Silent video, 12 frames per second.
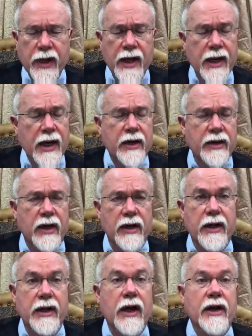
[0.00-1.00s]
and not on
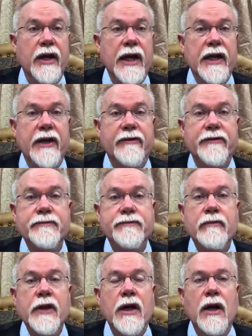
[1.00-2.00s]
a negative.
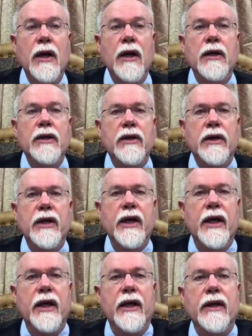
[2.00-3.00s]

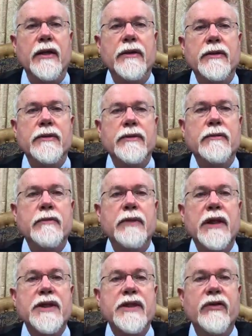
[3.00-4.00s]
Okay,
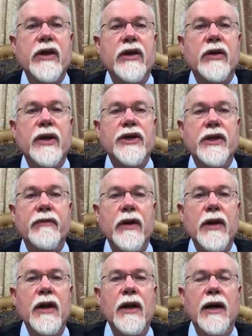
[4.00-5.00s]
but that's a very good question.
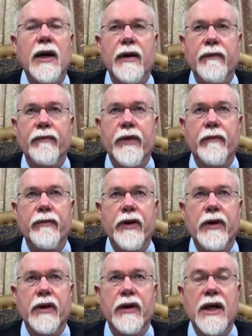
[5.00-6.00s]

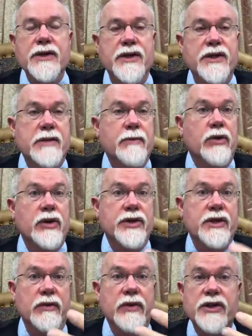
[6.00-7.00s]
Gnosticism, of
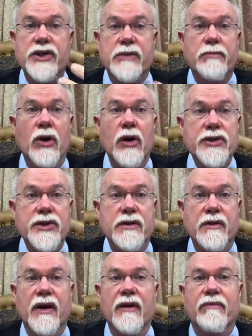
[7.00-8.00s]
course, it wasn't just Paul's
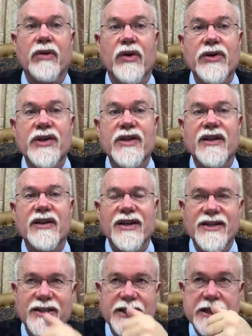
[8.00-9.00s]
approach to
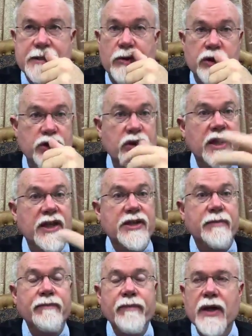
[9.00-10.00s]
Gnosticism or
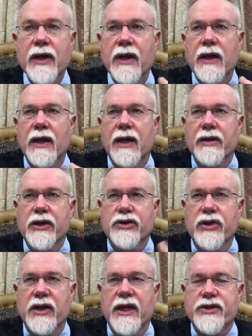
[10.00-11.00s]
Judaism, the
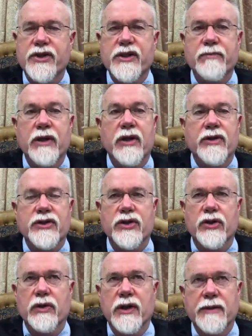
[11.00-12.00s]
Judaizers, but
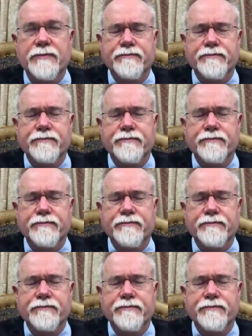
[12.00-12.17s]
also